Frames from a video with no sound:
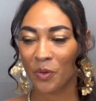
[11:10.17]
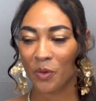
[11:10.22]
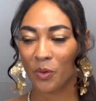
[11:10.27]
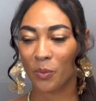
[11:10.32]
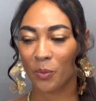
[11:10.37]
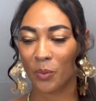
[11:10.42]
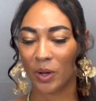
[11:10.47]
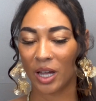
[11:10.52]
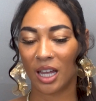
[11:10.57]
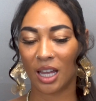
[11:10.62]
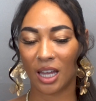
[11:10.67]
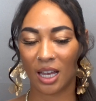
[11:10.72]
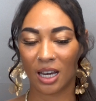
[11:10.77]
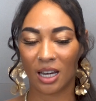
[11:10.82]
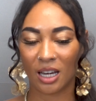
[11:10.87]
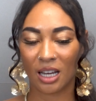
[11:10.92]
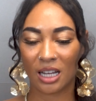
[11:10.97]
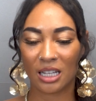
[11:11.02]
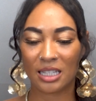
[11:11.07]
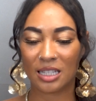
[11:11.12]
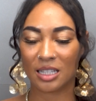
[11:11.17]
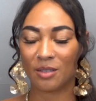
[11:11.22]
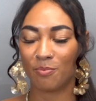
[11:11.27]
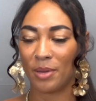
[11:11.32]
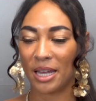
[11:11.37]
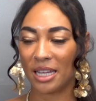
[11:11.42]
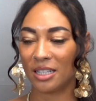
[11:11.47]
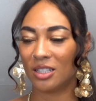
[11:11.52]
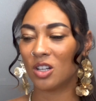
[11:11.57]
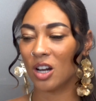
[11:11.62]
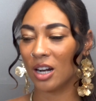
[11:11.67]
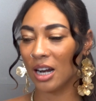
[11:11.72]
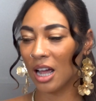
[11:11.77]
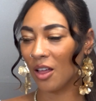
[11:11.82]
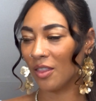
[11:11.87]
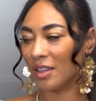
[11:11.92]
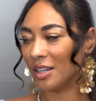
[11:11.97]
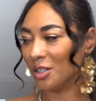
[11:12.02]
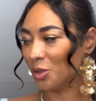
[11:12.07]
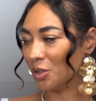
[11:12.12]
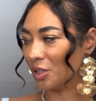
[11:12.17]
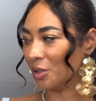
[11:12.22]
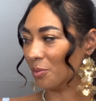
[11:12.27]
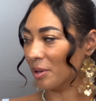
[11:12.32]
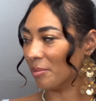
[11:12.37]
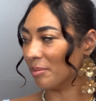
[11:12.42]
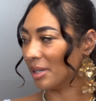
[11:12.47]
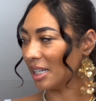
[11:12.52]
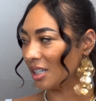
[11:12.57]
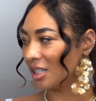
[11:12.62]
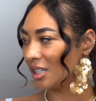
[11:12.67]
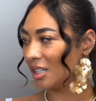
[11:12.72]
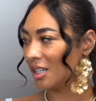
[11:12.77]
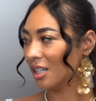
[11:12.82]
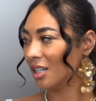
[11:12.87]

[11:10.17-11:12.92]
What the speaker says: when it's based on how they treat women.